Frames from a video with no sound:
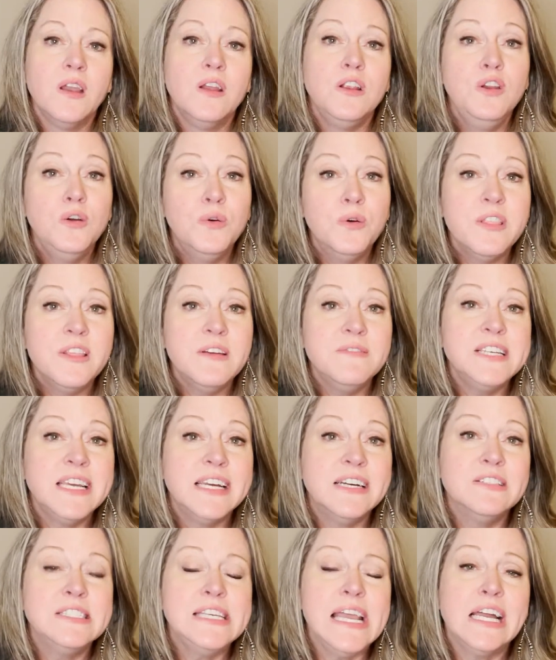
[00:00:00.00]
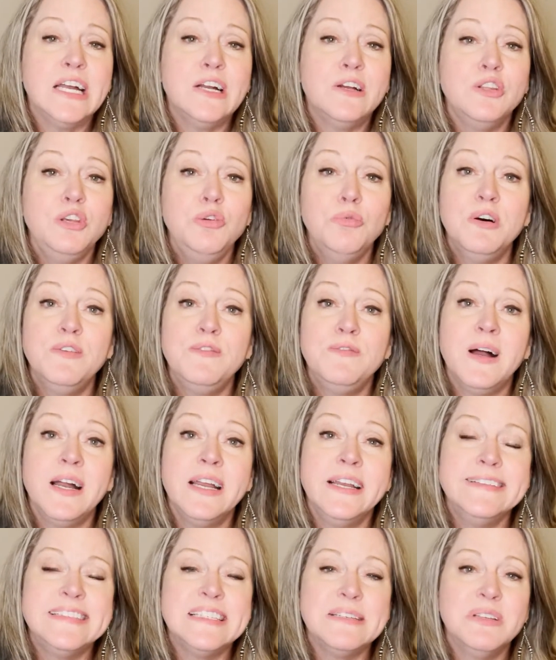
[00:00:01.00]
North of downtown, you will
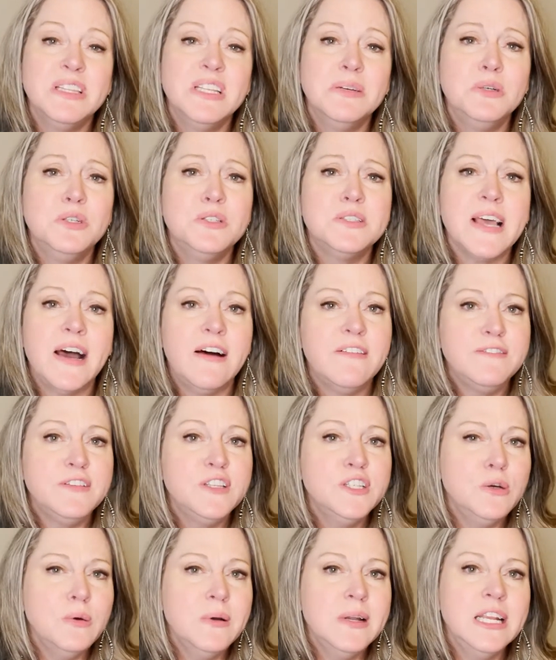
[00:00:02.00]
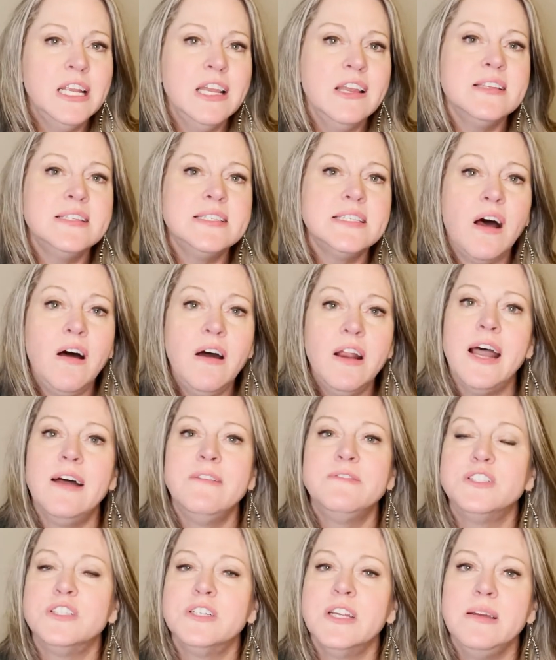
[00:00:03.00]
find some of the most affluent and sought
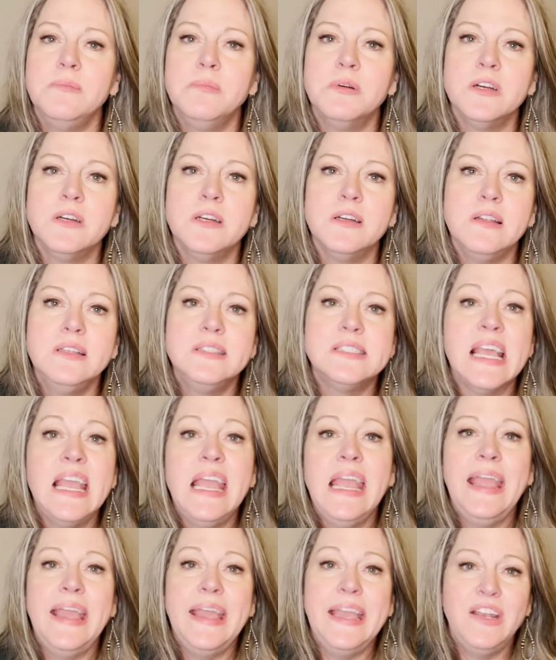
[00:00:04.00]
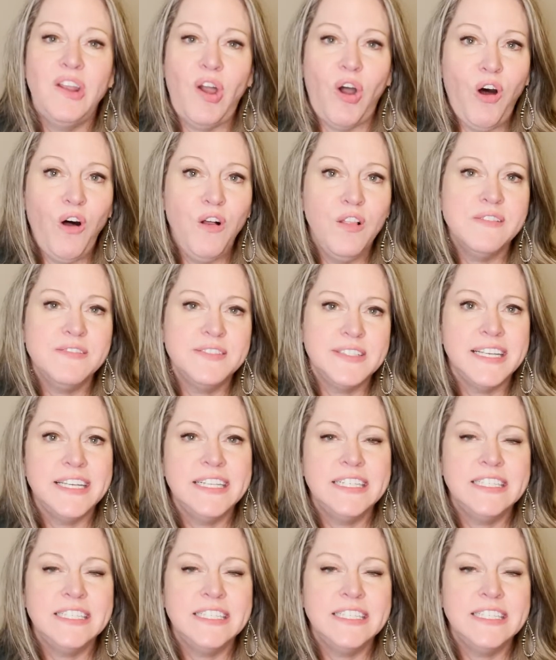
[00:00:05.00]
after neighborhoods in all of San